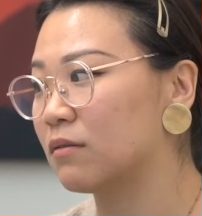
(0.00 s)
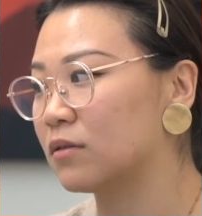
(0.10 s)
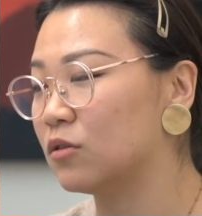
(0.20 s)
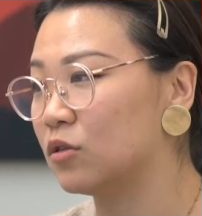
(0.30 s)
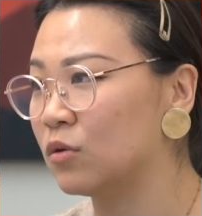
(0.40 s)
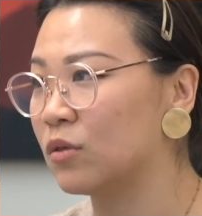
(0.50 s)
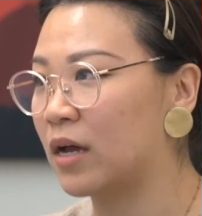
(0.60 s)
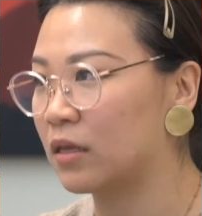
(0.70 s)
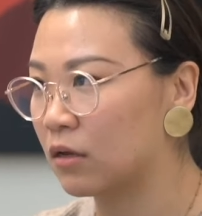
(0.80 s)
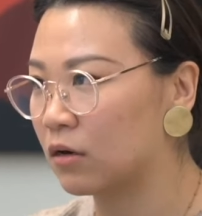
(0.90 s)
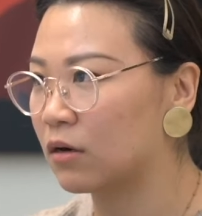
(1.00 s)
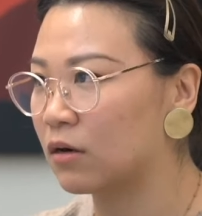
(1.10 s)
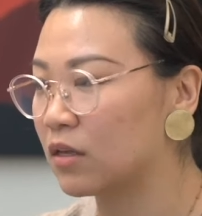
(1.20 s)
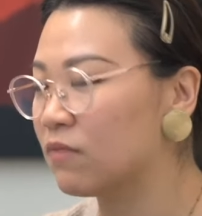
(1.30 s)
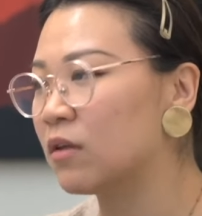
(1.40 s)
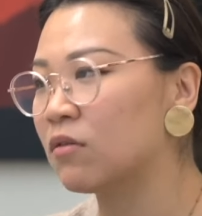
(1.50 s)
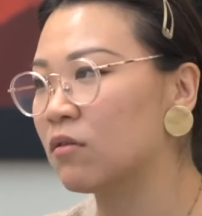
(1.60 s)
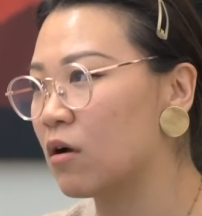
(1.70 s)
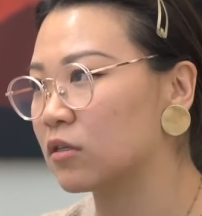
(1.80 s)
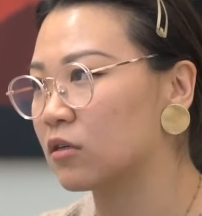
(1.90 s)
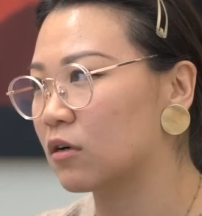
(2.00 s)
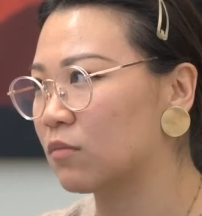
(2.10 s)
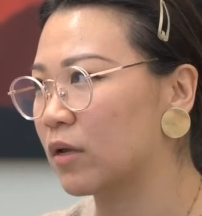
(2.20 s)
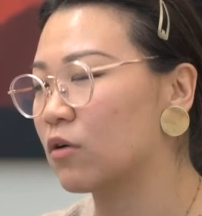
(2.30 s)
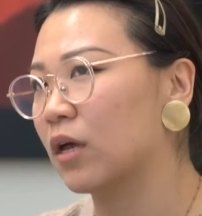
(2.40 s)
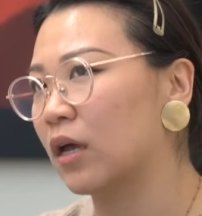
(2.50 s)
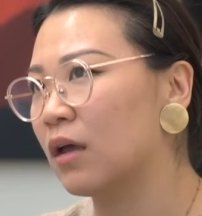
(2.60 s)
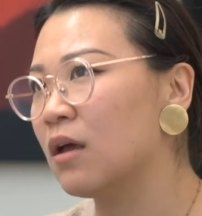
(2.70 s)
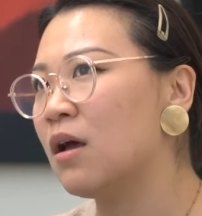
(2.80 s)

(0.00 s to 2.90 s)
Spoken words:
to do that year, even in the long term, like, okay,